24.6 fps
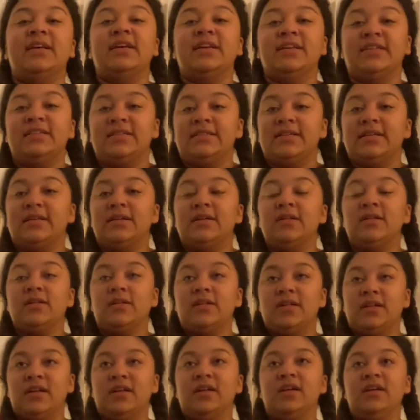Still
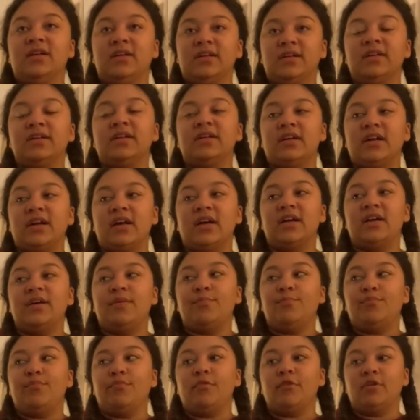a
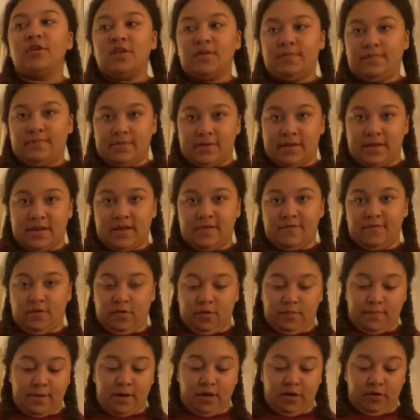pretty penny for a
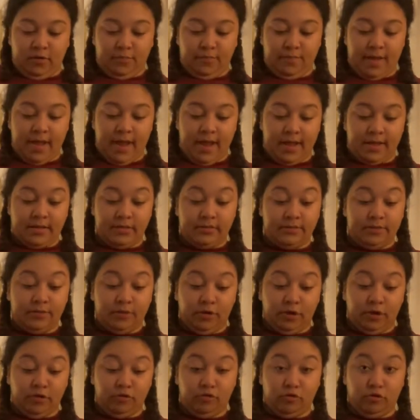pair of pants, I
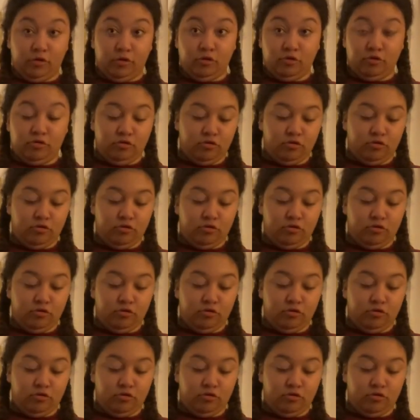think.